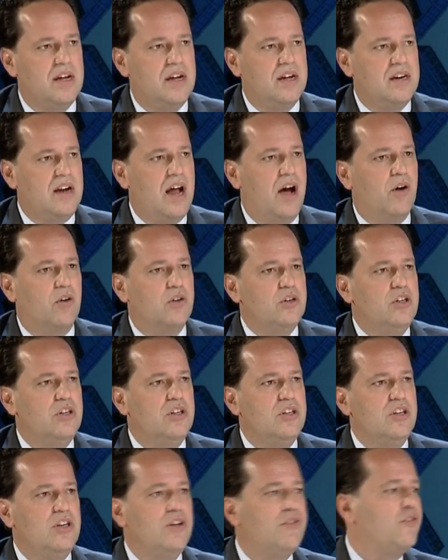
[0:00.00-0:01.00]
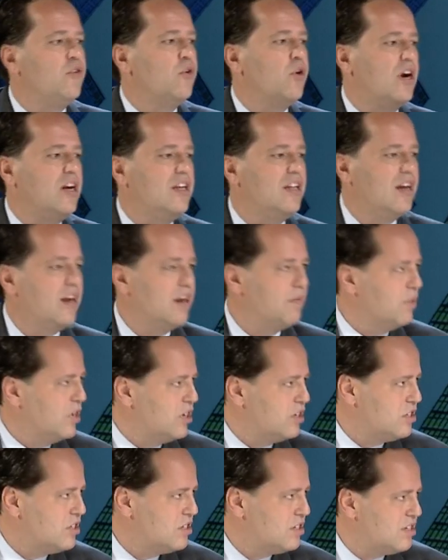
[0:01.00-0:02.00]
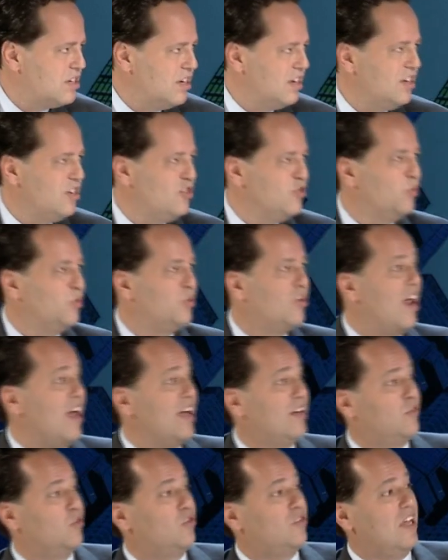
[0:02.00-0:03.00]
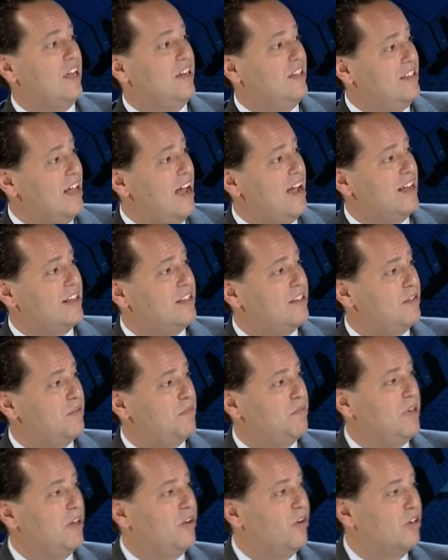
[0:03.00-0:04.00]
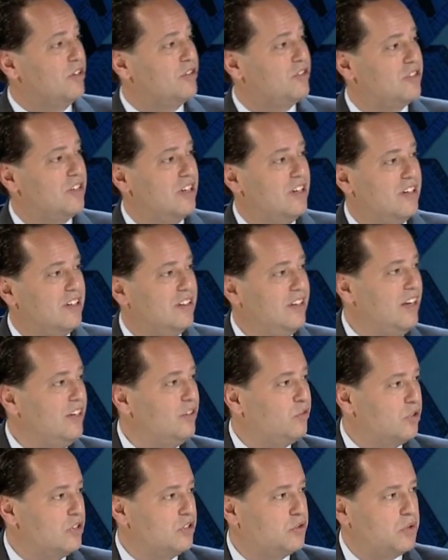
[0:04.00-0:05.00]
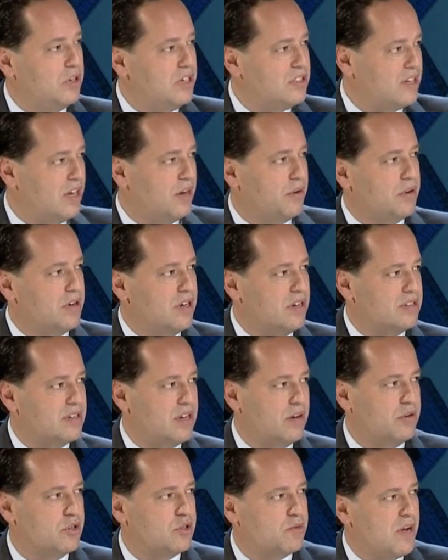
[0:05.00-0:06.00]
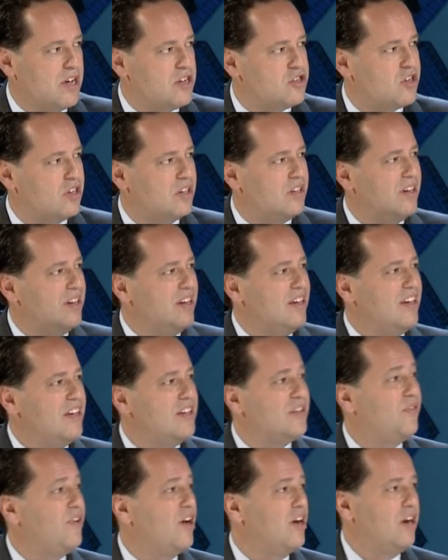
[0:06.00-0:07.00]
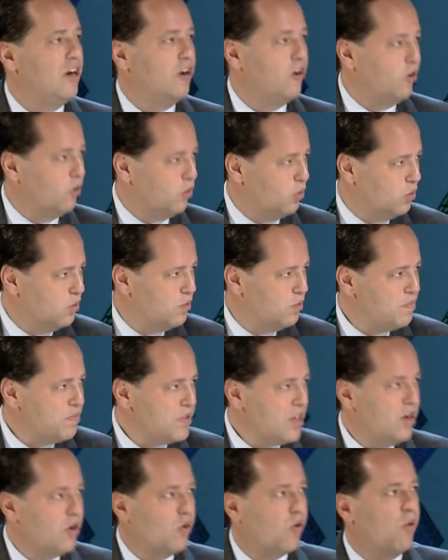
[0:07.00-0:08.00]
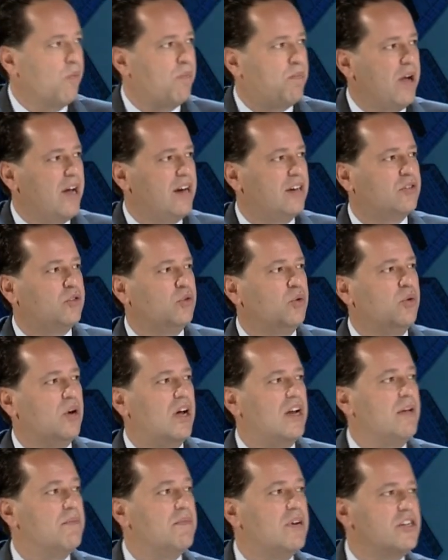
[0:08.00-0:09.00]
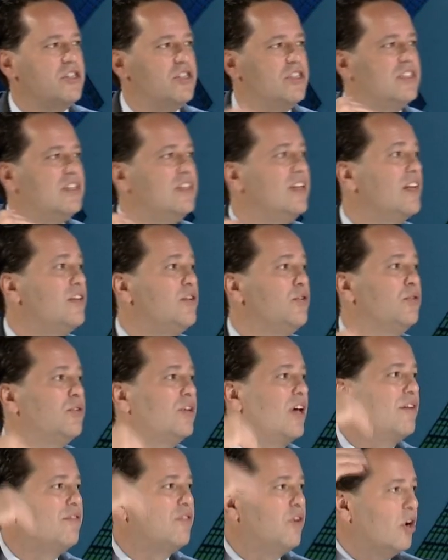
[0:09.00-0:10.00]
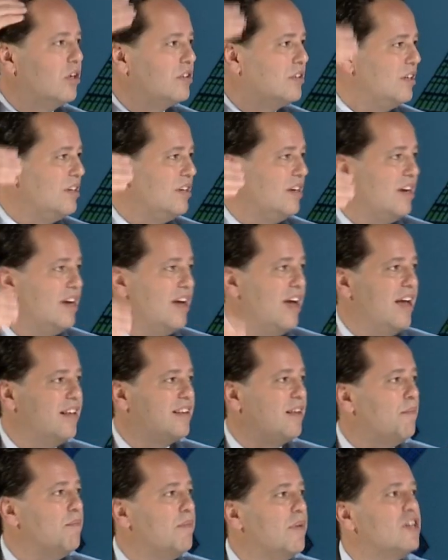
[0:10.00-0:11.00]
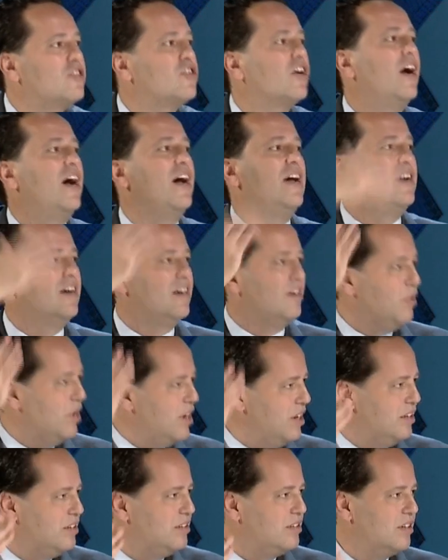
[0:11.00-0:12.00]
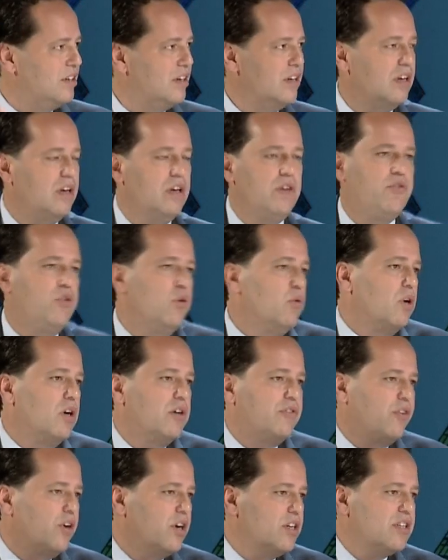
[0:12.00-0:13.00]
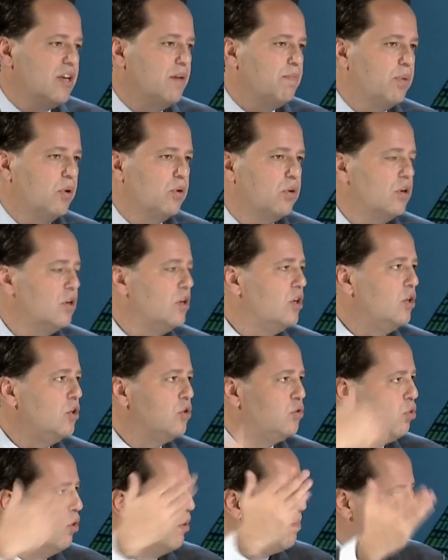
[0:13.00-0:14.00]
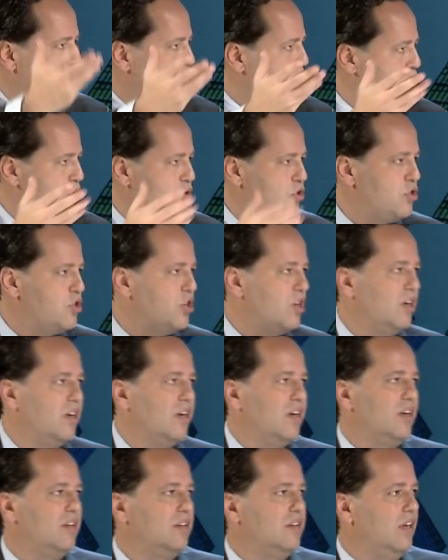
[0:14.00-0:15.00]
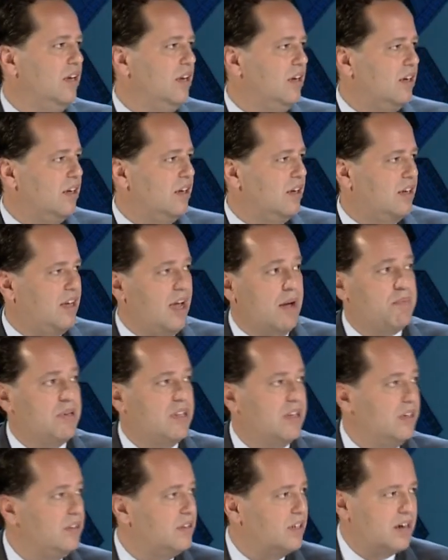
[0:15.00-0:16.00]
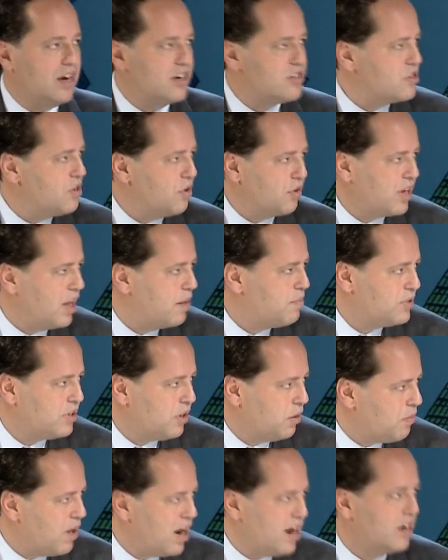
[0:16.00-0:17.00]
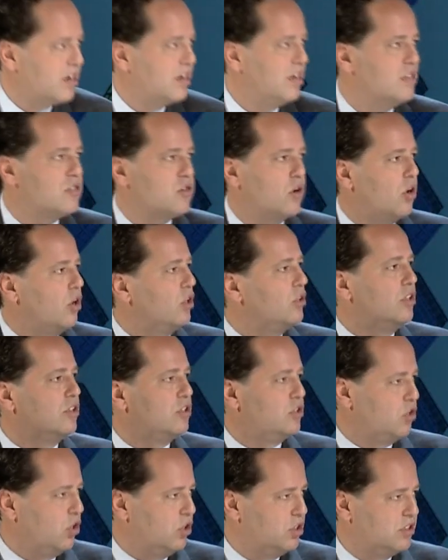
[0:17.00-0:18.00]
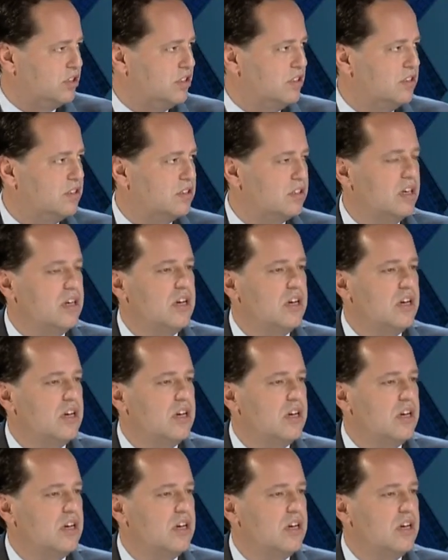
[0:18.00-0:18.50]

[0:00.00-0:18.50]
Now, if you are in an emergency, you would like to take that because the interest rates, as I was mentioned, is very low compared to an emergency that you would have gotten at a much higher rate if you were, for example, to approach the international capital markets or other sources.